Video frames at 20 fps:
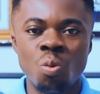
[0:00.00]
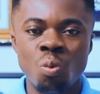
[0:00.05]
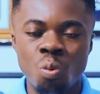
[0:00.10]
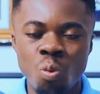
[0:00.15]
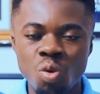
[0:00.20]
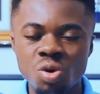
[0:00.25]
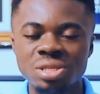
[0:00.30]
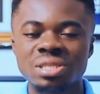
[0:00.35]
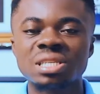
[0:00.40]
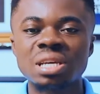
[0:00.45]

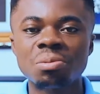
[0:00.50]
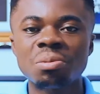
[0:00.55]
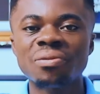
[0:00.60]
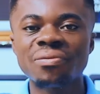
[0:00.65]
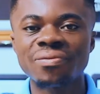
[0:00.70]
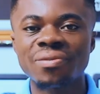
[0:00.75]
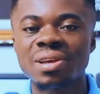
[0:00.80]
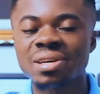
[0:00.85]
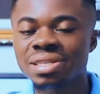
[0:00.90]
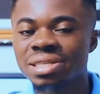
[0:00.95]
Was
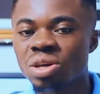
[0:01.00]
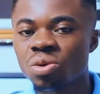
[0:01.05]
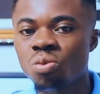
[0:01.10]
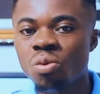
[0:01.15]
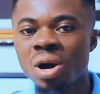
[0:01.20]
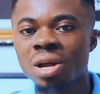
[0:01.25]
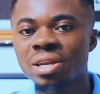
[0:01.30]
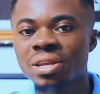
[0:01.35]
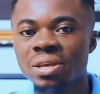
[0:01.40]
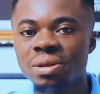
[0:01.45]
Sammy Flesh the
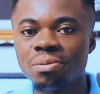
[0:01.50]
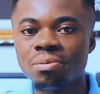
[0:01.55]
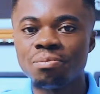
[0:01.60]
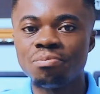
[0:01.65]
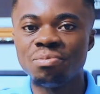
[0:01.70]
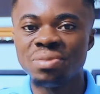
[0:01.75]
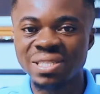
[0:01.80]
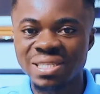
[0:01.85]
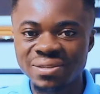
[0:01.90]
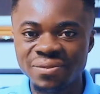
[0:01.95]
one
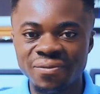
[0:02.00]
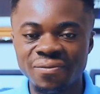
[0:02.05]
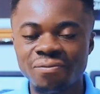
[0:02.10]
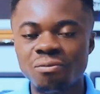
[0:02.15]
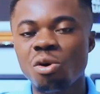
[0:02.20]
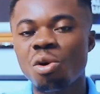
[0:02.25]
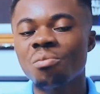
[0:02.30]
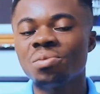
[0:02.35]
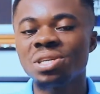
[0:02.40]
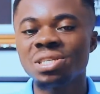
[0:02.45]

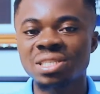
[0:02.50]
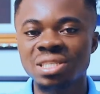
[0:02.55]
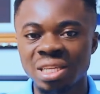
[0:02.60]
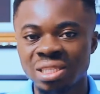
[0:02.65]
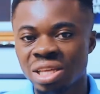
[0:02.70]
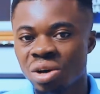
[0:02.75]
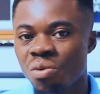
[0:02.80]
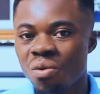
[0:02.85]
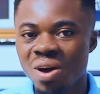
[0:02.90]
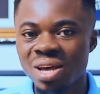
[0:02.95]
misinforming
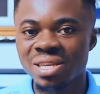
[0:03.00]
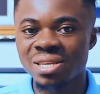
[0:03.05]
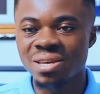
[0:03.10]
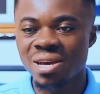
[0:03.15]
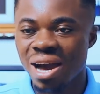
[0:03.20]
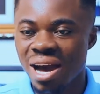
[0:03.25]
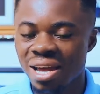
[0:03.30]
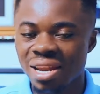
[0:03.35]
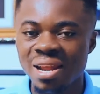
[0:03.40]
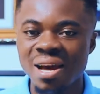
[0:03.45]
Shatta
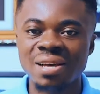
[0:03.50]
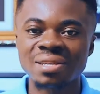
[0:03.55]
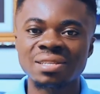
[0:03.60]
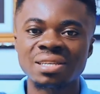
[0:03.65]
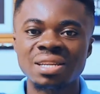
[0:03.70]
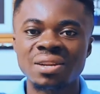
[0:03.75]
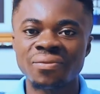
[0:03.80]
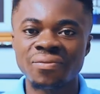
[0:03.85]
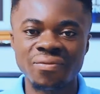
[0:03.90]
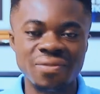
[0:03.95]
Wale,
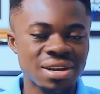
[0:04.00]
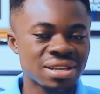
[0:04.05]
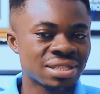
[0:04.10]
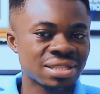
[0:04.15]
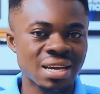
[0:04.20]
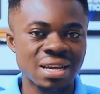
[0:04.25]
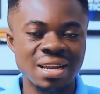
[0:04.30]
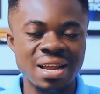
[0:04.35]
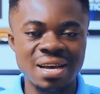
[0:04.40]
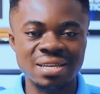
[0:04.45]
announcing the
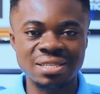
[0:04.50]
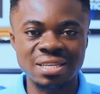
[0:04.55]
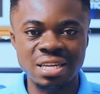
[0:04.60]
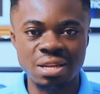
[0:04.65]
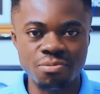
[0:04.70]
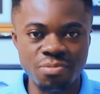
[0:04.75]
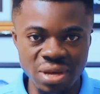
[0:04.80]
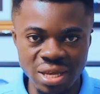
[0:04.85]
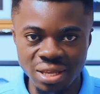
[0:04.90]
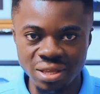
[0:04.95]
fans,
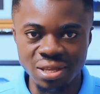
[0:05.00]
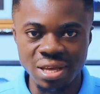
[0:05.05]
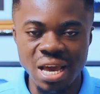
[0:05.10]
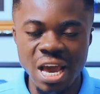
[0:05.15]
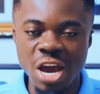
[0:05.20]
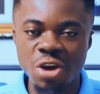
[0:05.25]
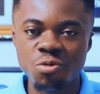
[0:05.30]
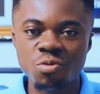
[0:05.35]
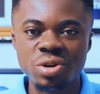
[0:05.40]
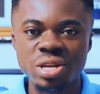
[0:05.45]
announcing the band?
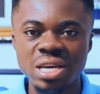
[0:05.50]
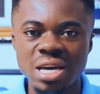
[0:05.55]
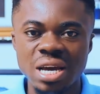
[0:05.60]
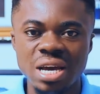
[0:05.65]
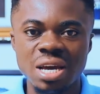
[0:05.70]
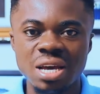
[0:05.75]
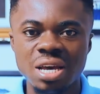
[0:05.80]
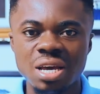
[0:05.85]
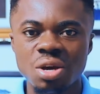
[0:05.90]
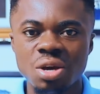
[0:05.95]
I know
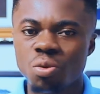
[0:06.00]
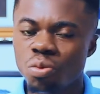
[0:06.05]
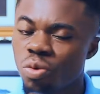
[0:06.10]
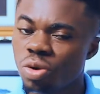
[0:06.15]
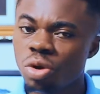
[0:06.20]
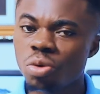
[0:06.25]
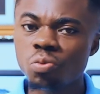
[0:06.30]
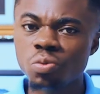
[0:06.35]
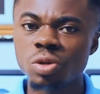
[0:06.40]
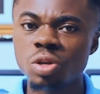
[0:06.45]
the
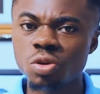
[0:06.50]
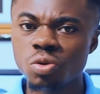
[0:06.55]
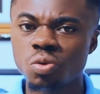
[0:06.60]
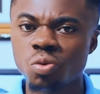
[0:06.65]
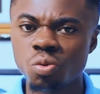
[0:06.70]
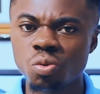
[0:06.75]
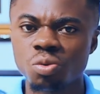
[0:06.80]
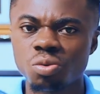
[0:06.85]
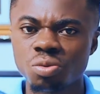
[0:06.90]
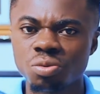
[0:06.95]
we don't really
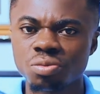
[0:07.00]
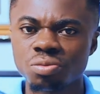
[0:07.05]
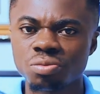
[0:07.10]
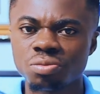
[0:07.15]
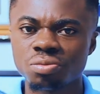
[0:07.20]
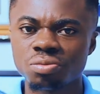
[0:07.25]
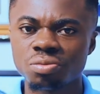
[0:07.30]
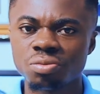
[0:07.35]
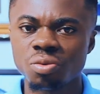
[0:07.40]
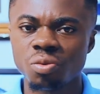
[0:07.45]
know
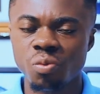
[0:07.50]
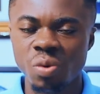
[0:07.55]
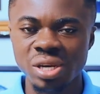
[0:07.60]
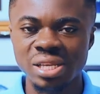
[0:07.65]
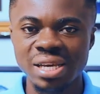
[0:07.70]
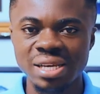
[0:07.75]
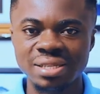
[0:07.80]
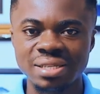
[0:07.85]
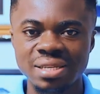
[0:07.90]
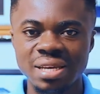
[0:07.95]

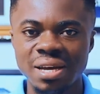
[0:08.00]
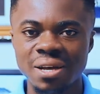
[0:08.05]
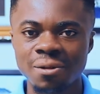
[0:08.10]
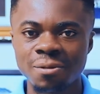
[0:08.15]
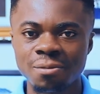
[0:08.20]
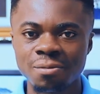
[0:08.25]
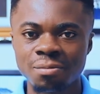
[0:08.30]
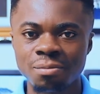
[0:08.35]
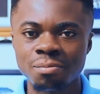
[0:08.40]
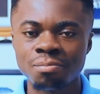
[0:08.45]
what you
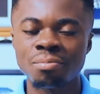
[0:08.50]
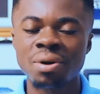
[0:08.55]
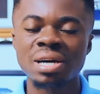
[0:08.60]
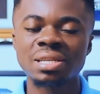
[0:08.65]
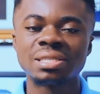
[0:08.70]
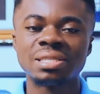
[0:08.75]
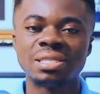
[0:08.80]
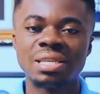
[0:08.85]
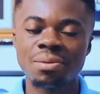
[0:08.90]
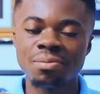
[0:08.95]
say,
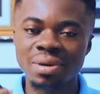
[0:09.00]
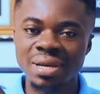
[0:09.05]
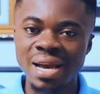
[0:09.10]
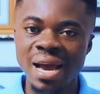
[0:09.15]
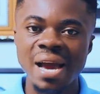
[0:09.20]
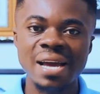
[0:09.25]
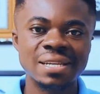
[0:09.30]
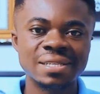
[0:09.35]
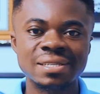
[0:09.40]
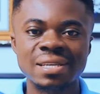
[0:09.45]
but the
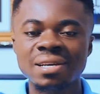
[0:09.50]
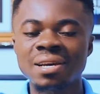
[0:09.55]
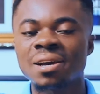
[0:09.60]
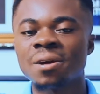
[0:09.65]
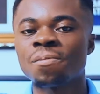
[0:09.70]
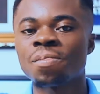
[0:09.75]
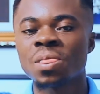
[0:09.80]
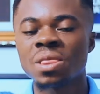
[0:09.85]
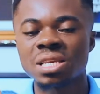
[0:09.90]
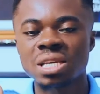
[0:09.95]
mechanic
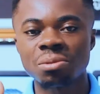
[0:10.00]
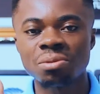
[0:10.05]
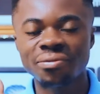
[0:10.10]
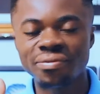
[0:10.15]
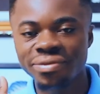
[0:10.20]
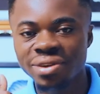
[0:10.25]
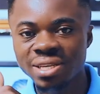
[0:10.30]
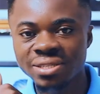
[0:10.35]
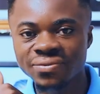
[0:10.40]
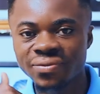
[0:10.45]
said Sammy
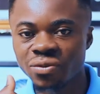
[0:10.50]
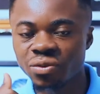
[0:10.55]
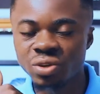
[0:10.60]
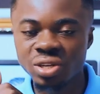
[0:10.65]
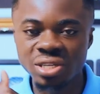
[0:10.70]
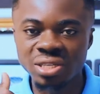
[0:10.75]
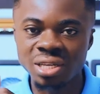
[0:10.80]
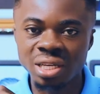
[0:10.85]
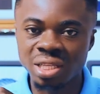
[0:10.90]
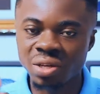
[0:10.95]
Flesh
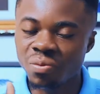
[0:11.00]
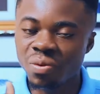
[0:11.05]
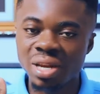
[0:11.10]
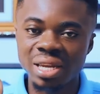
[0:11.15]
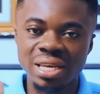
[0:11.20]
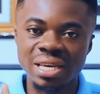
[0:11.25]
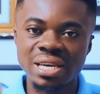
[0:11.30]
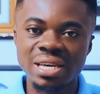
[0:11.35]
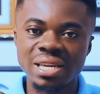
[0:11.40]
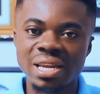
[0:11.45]
phone Shatta
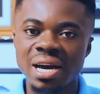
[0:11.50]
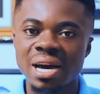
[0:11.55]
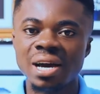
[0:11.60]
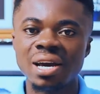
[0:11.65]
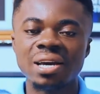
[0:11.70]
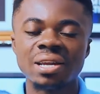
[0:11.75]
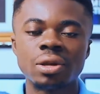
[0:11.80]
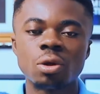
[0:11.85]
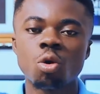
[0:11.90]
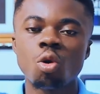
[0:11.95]
Wale in
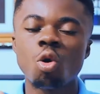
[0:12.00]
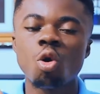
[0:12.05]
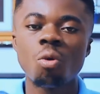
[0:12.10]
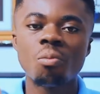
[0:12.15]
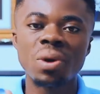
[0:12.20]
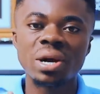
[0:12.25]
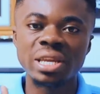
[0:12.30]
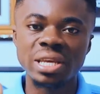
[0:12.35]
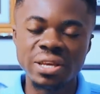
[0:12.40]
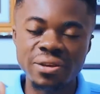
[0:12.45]
a now all
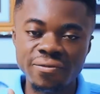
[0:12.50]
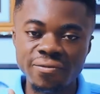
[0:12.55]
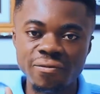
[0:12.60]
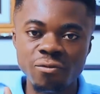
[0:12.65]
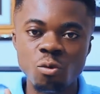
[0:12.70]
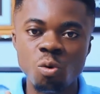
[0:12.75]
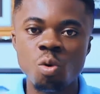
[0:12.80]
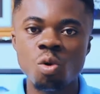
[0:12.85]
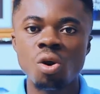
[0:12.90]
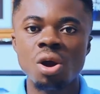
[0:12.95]
man
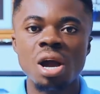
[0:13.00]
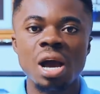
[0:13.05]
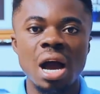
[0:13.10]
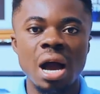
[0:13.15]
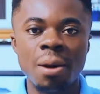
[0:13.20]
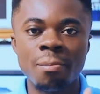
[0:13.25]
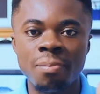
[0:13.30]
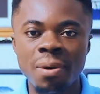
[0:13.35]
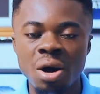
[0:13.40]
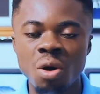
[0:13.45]
info
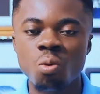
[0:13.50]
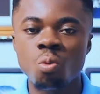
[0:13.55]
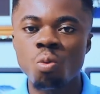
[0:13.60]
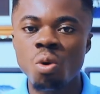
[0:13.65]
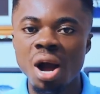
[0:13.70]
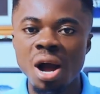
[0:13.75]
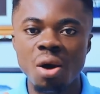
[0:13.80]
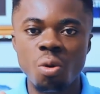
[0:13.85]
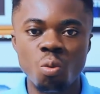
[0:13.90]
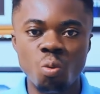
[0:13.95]
about
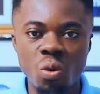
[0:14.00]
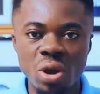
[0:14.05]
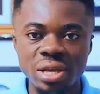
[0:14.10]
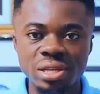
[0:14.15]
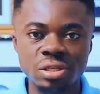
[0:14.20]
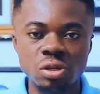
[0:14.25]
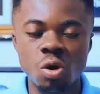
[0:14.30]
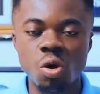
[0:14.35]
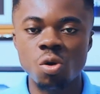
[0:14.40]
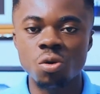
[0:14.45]
what
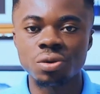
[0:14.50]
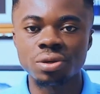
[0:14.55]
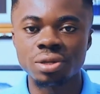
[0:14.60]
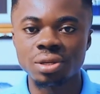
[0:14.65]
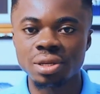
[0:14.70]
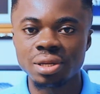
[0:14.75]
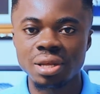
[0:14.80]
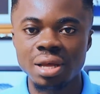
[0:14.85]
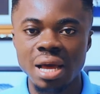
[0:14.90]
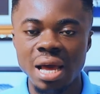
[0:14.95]
went
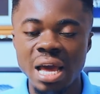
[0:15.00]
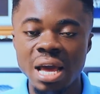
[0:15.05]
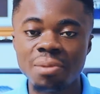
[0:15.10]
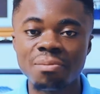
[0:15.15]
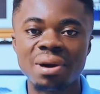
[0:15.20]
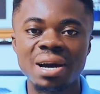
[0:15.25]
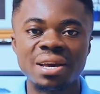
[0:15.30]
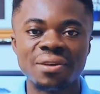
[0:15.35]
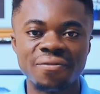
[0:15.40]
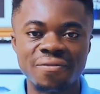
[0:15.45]
on
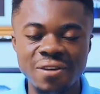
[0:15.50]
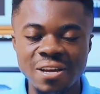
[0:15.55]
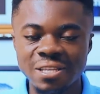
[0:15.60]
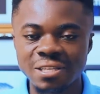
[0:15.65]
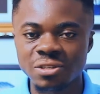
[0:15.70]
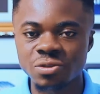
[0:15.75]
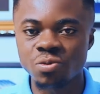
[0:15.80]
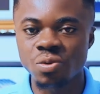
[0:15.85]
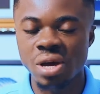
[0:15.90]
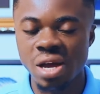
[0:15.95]
Emma
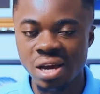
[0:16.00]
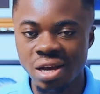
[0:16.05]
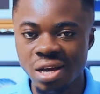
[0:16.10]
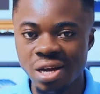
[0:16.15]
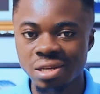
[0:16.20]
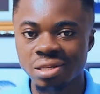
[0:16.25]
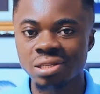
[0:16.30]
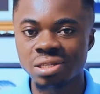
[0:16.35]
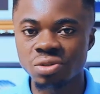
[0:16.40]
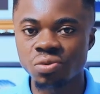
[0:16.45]
event, you know, a
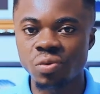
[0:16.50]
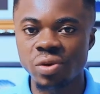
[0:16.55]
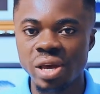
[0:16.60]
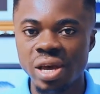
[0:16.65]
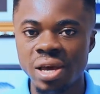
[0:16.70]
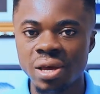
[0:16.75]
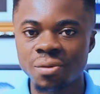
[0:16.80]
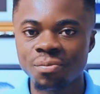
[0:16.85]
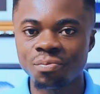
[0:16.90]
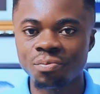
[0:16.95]
cancel
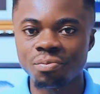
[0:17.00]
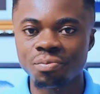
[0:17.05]
here.